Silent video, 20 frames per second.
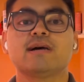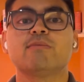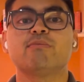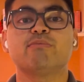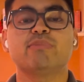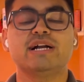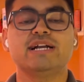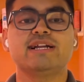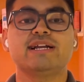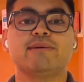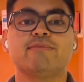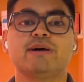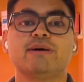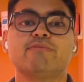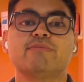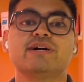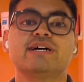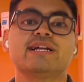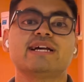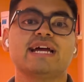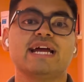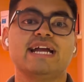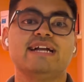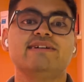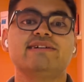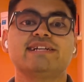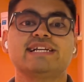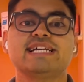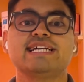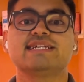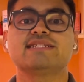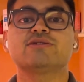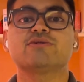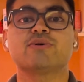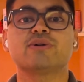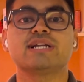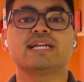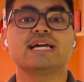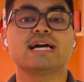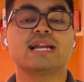but remember, entry is
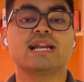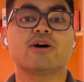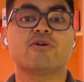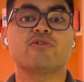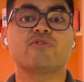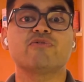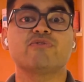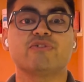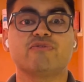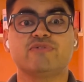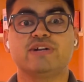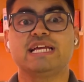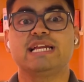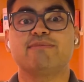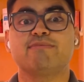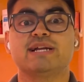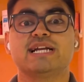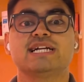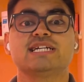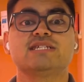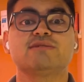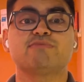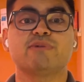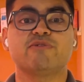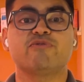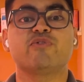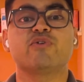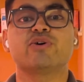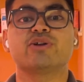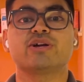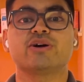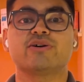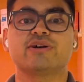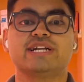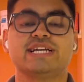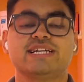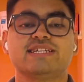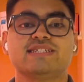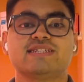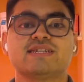only allowed 15 minutes before your
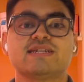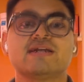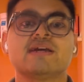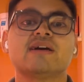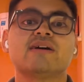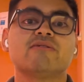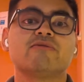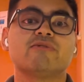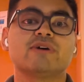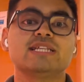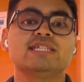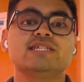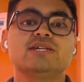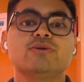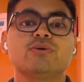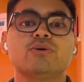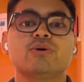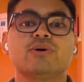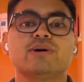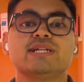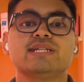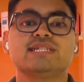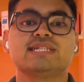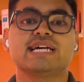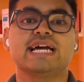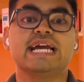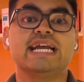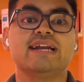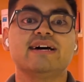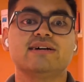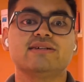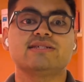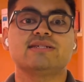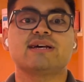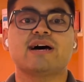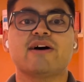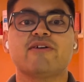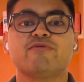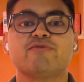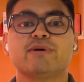test. Once you go inside, a
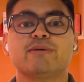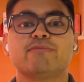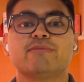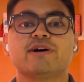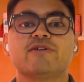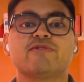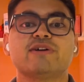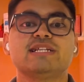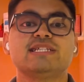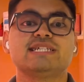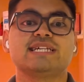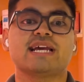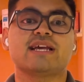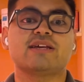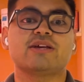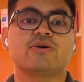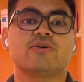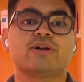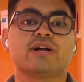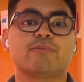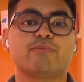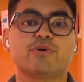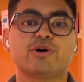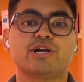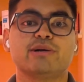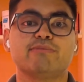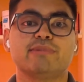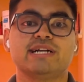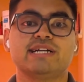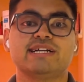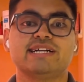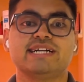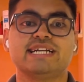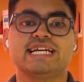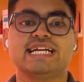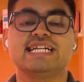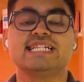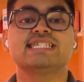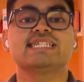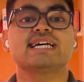staff member will check your appointment
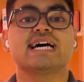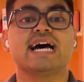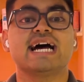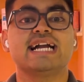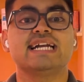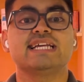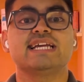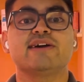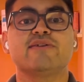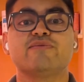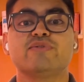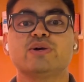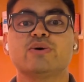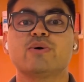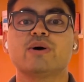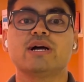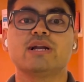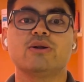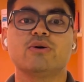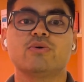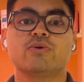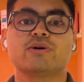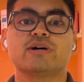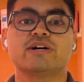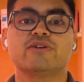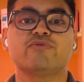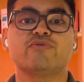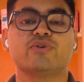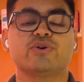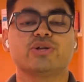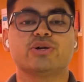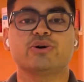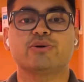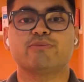details and give you a locker for your